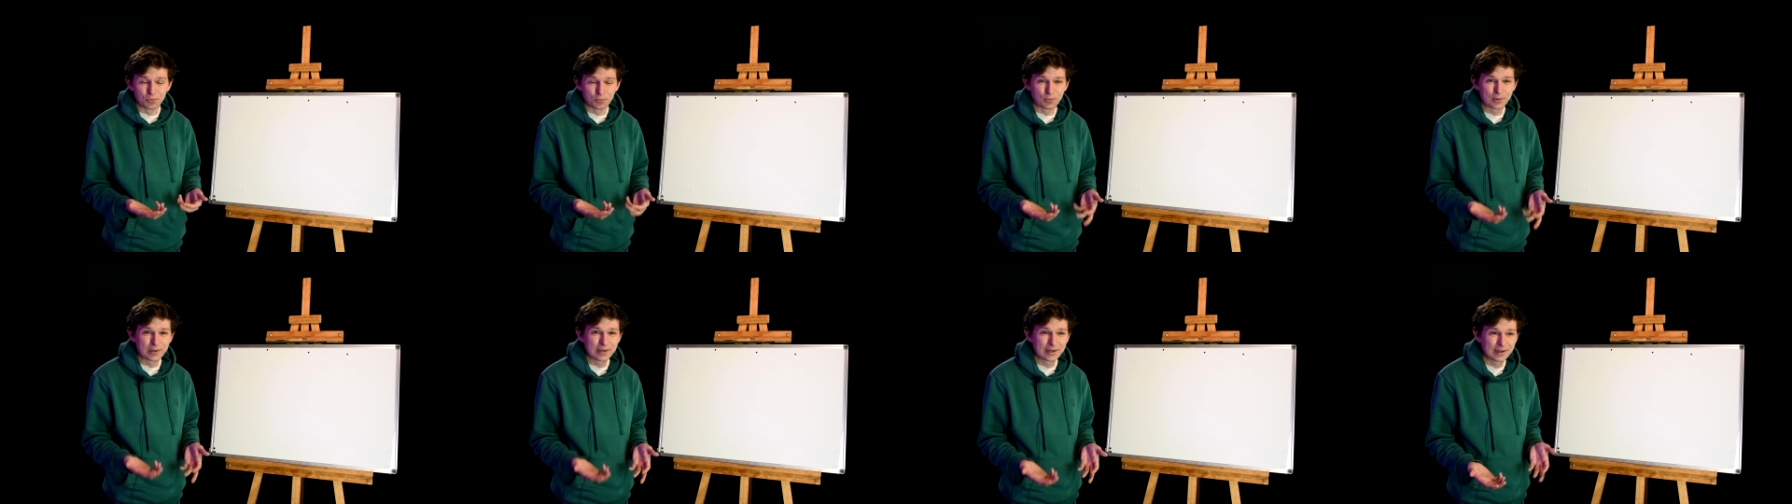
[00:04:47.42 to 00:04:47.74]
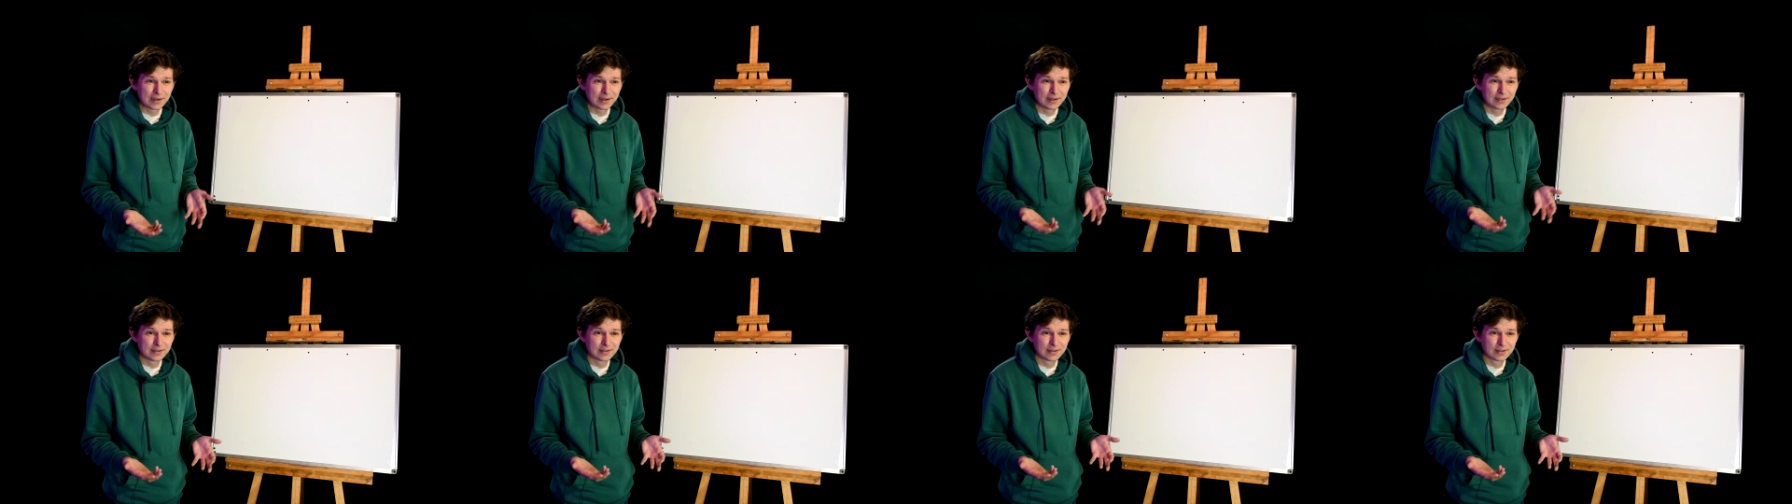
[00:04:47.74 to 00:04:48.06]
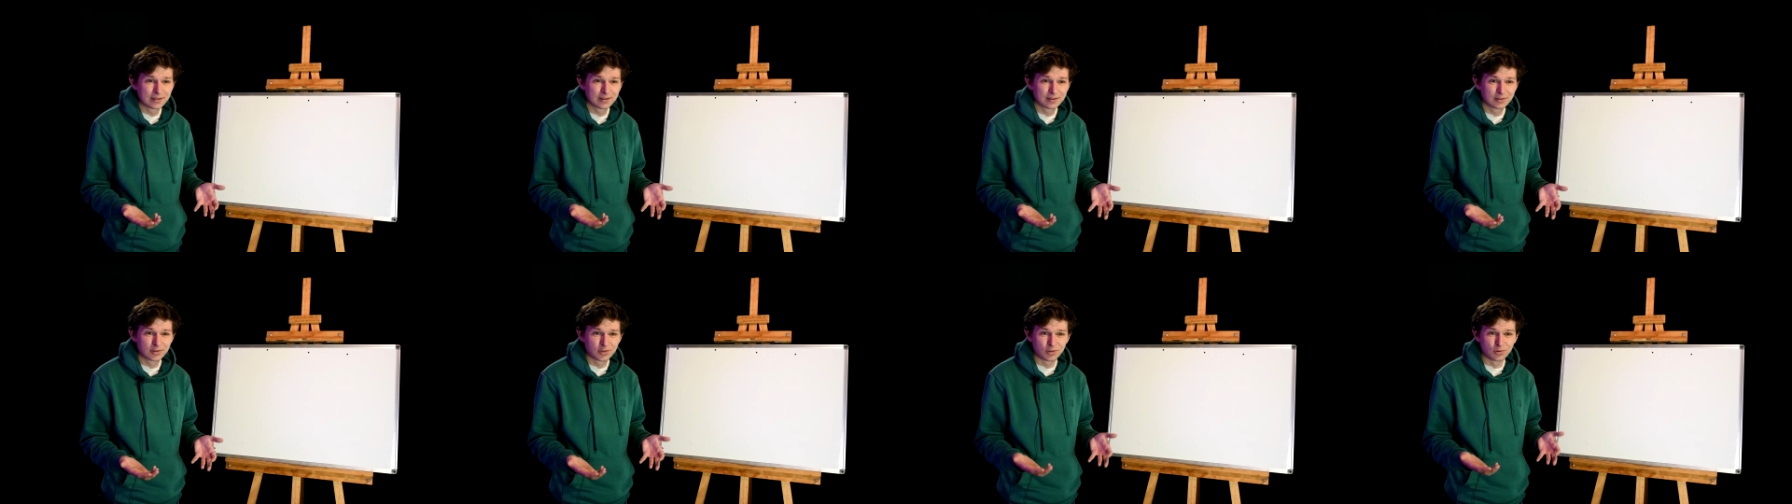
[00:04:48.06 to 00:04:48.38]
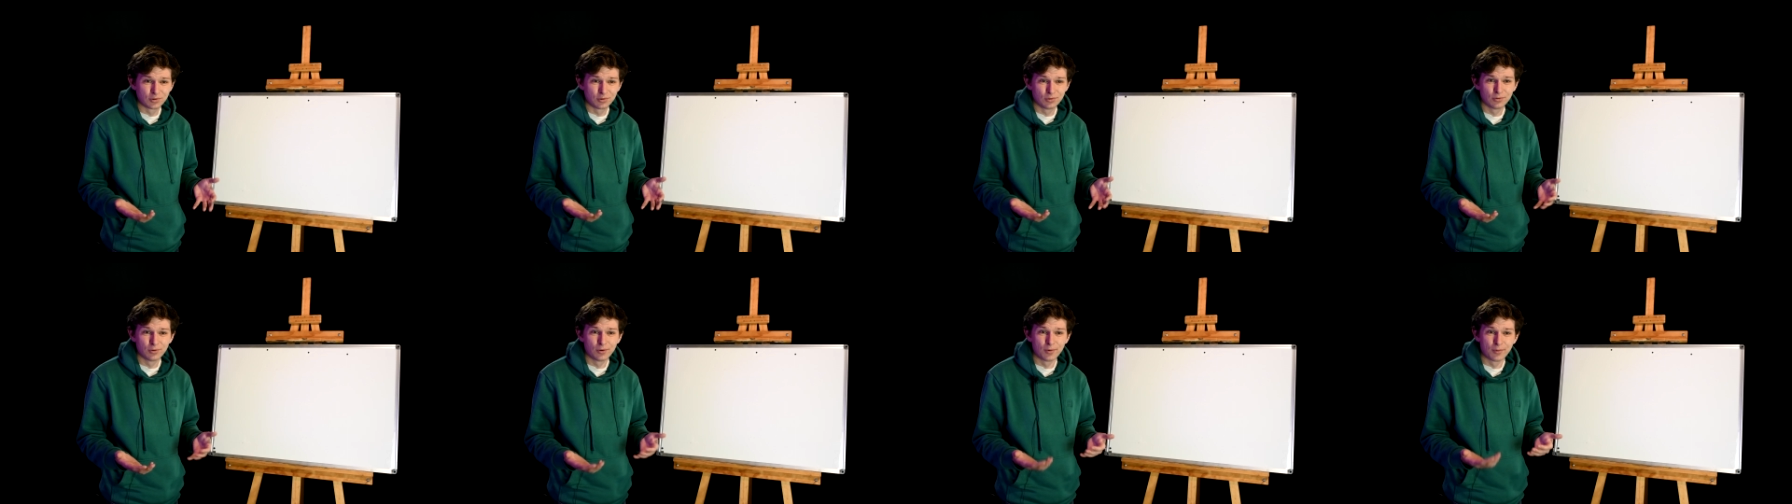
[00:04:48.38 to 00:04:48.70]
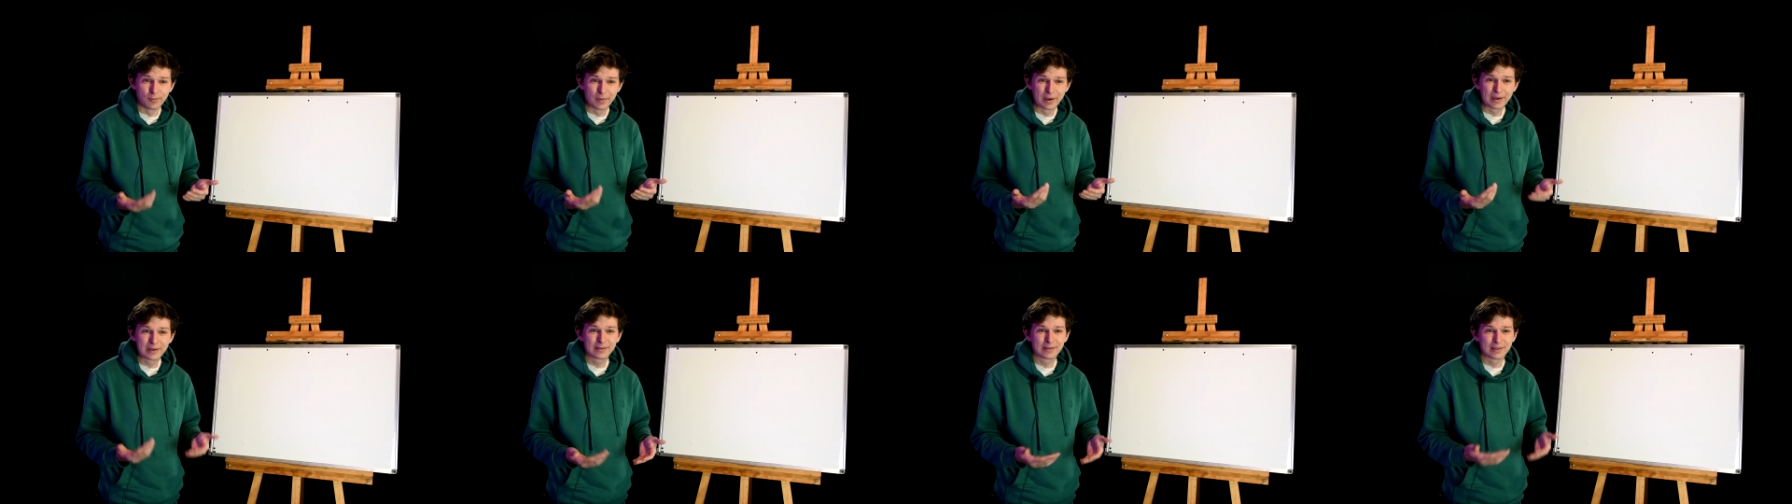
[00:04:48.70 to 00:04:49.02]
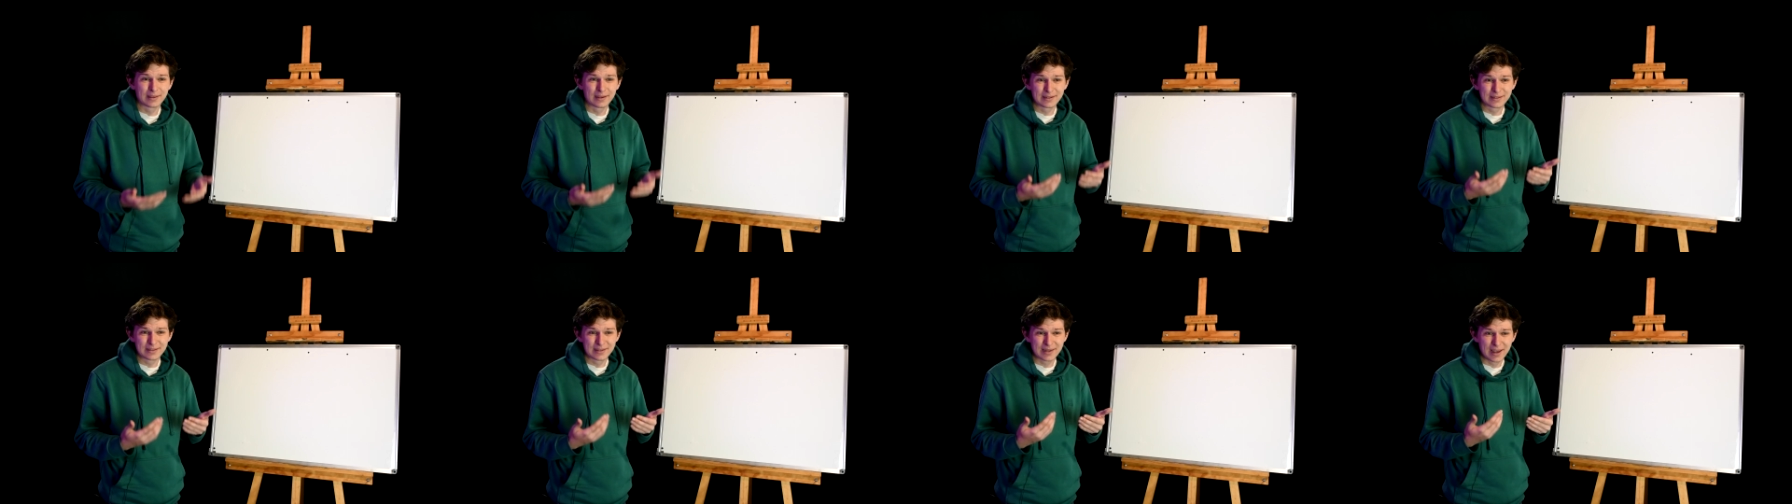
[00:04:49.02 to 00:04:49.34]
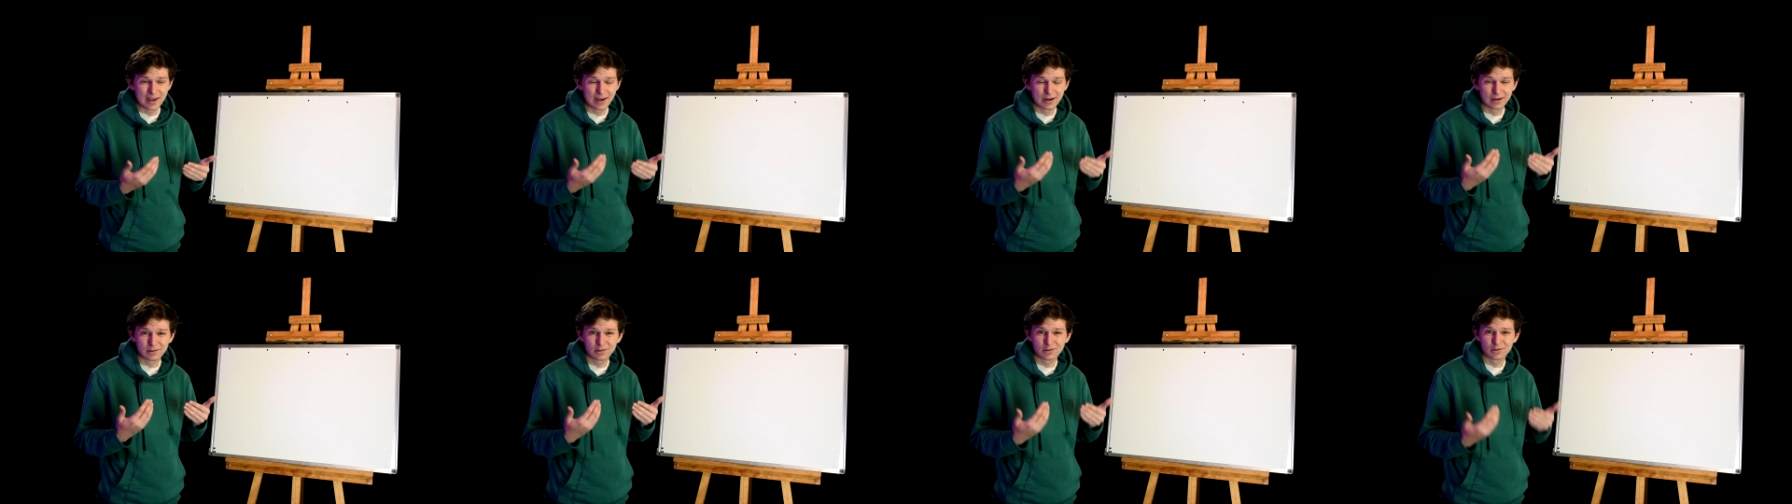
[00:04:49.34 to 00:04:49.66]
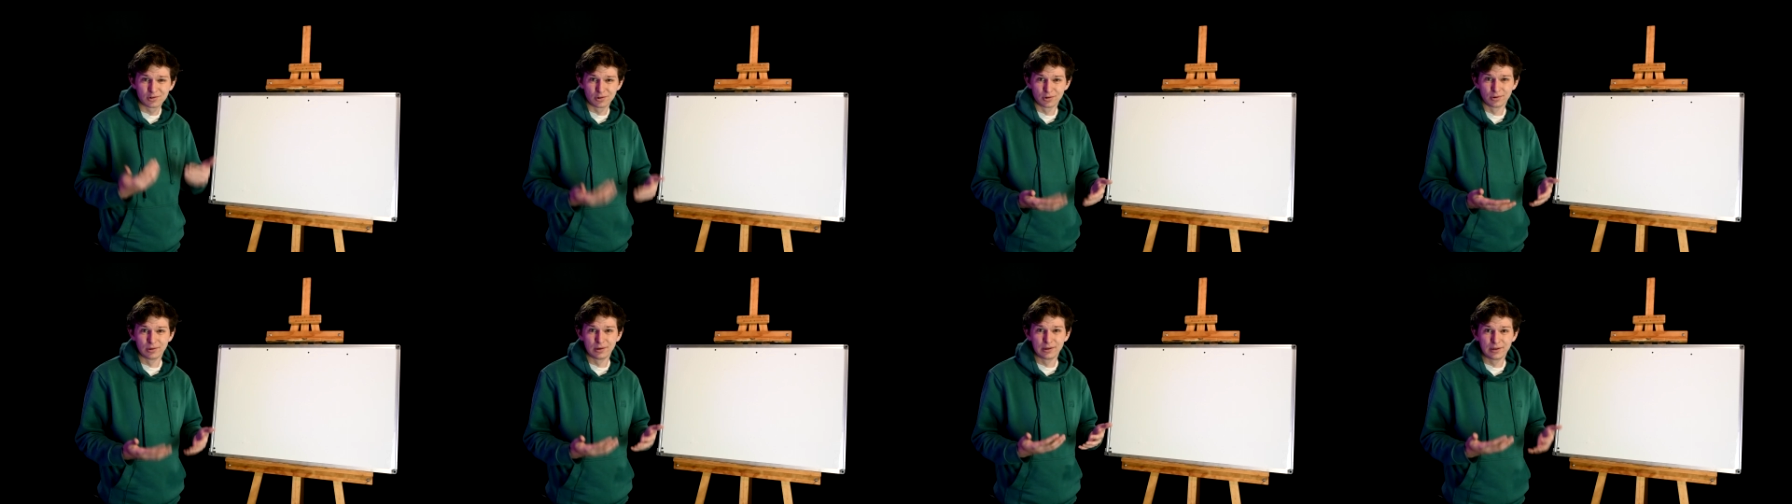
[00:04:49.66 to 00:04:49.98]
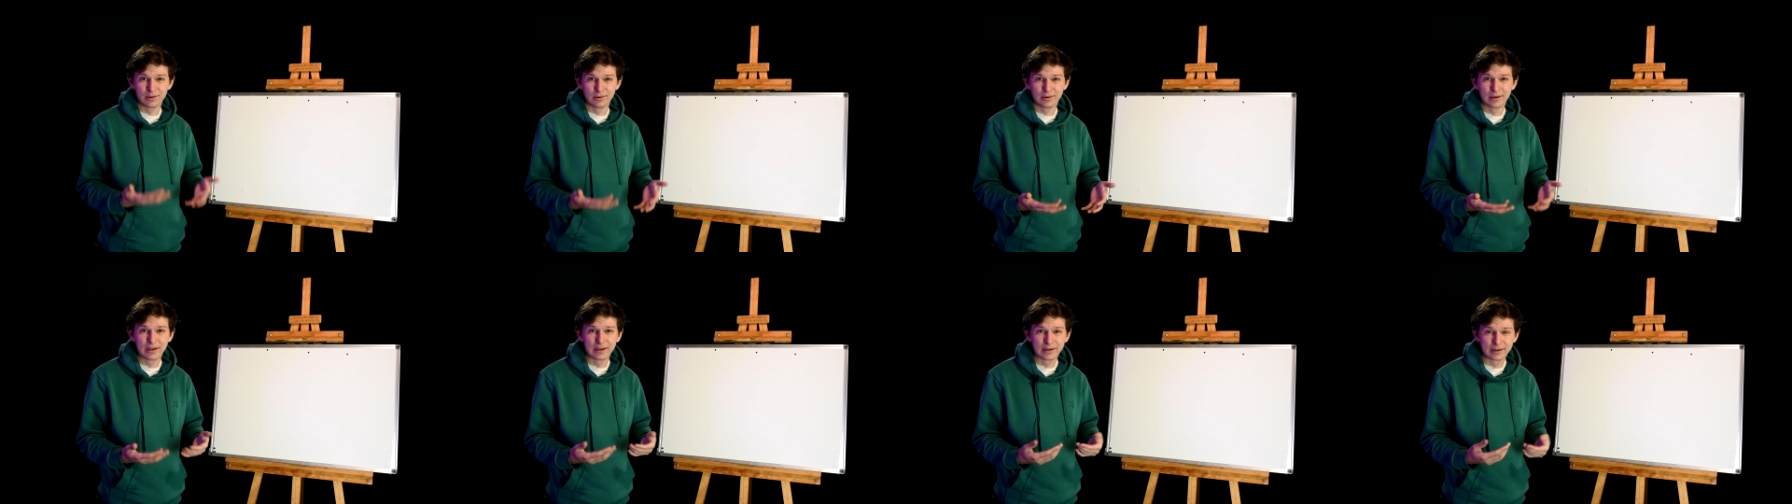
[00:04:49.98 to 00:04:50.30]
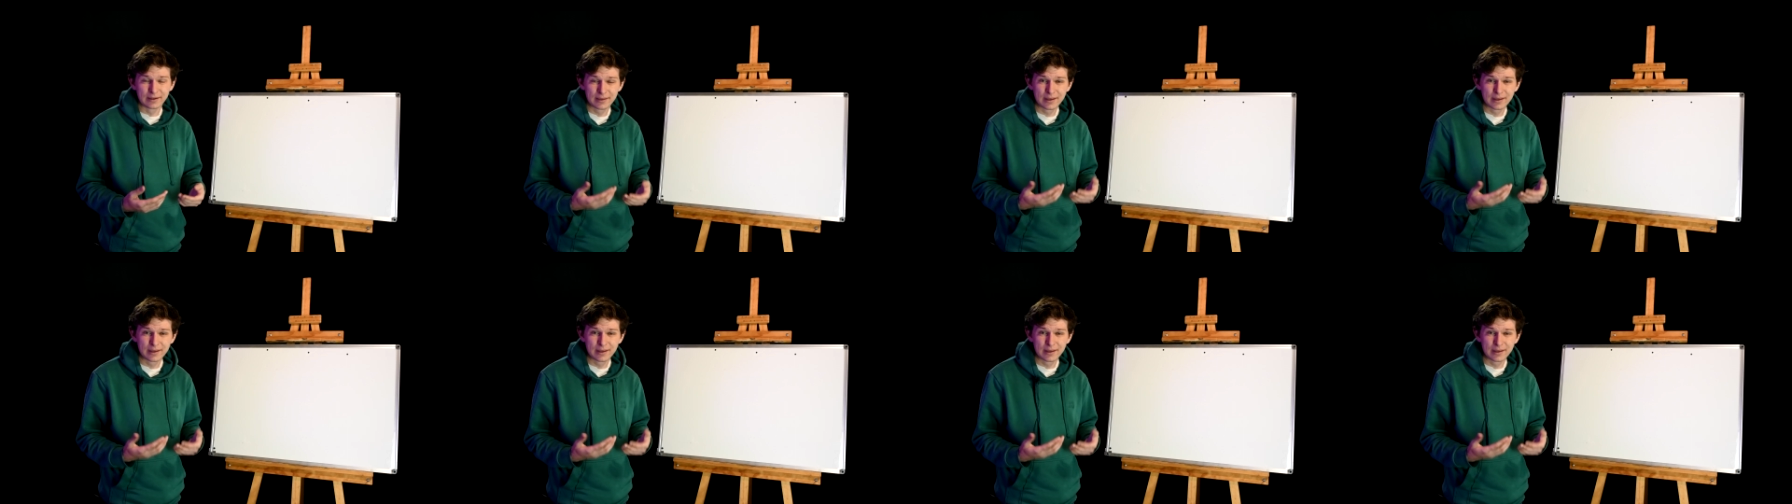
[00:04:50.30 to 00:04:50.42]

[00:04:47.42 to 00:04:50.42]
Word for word: we need to make these tags truly unique,